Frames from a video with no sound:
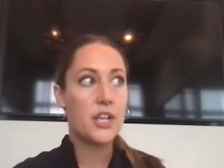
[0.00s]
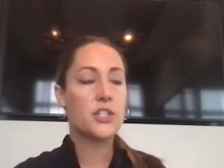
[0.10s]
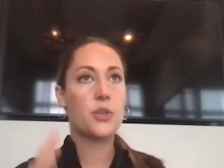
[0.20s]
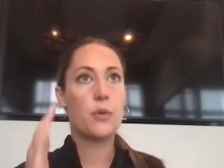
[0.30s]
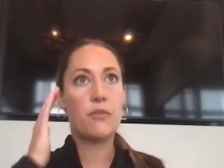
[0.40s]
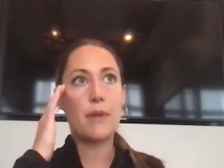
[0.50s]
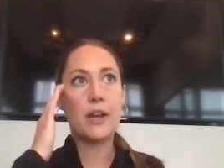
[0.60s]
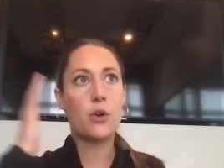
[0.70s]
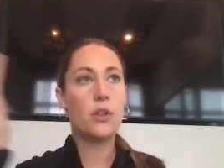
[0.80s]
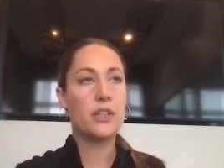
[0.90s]
So, if my
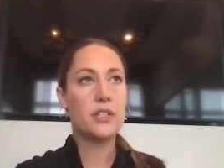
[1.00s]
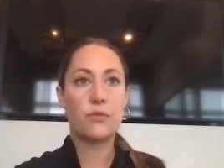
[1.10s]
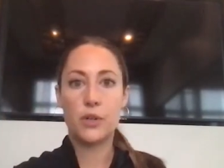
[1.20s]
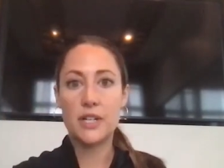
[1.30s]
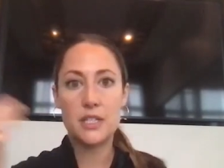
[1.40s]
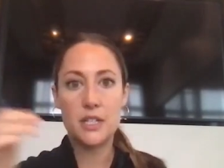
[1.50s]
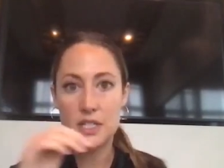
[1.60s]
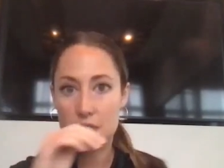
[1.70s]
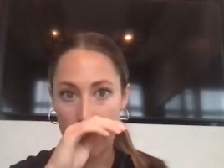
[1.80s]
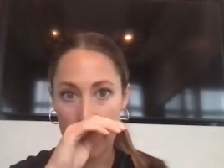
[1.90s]
goal is, for instance,
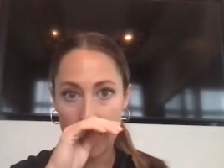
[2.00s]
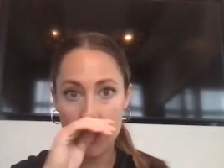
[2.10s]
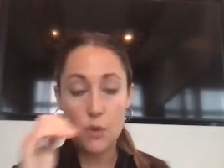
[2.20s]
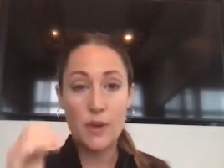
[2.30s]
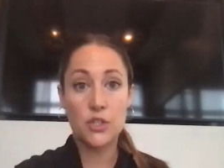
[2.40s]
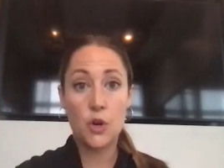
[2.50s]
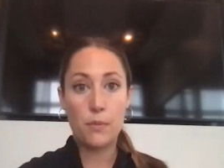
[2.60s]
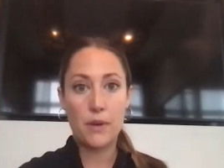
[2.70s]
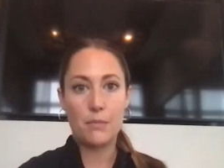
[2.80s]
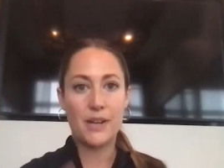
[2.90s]
to play in the US
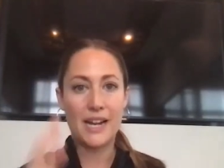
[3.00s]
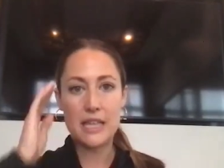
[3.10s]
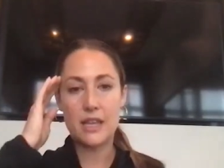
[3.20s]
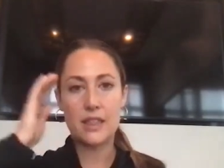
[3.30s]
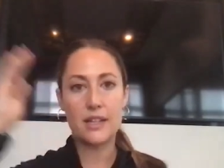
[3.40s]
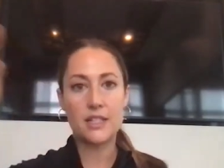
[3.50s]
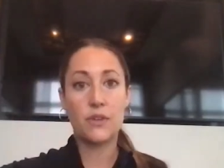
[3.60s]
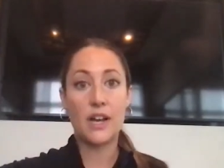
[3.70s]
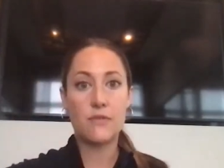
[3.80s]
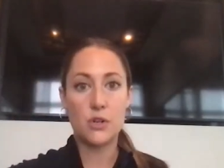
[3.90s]
Open, but I think that's
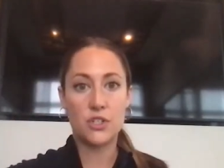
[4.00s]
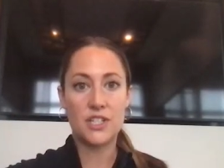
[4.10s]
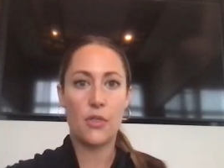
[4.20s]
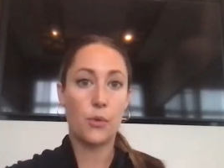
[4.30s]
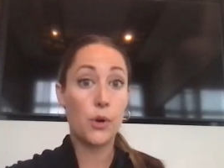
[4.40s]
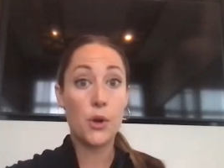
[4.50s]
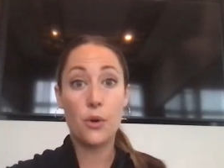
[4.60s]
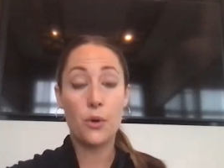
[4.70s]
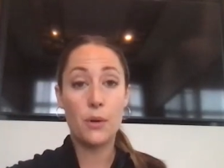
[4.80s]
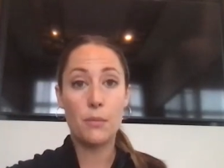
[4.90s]
five years down the
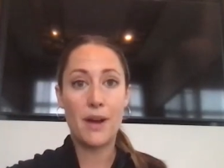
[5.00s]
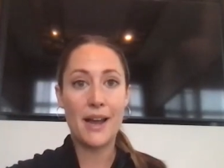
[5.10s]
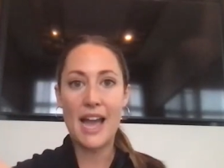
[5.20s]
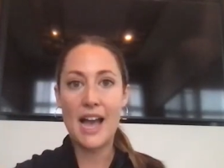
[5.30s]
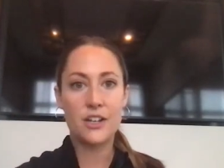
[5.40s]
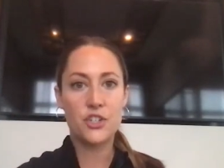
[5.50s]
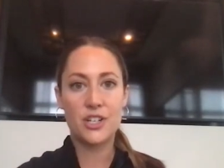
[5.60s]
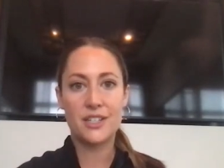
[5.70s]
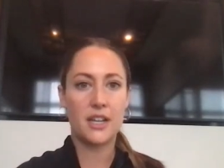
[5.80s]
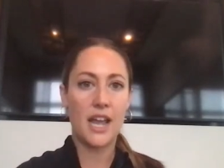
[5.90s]
road, my
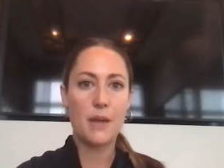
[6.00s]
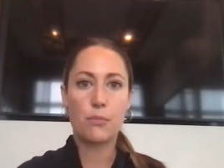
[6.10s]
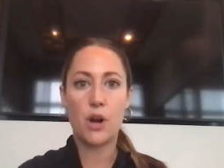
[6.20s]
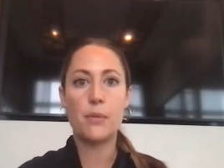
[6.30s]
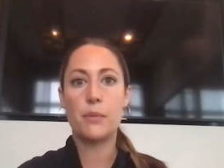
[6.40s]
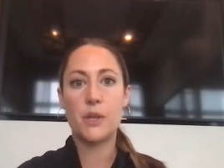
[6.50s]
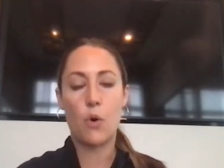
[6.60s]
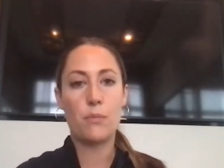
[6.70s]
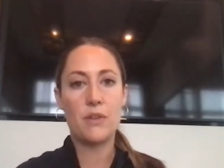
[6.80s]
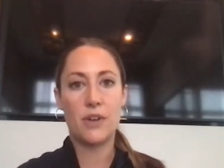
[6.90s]
action today probably
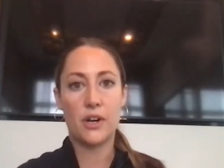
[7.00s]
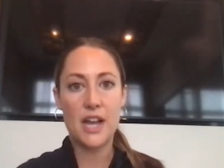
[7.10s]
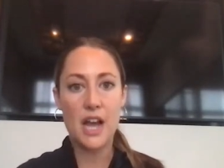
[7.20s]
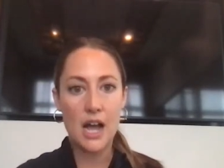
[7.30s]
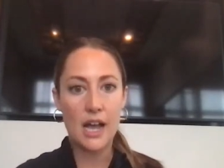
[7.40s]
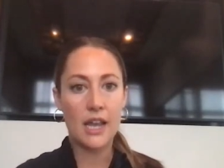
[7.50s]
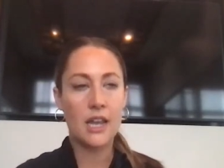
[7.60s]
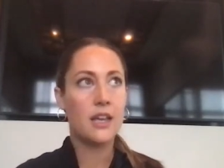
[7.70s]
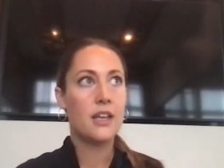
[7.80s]
won't be very high.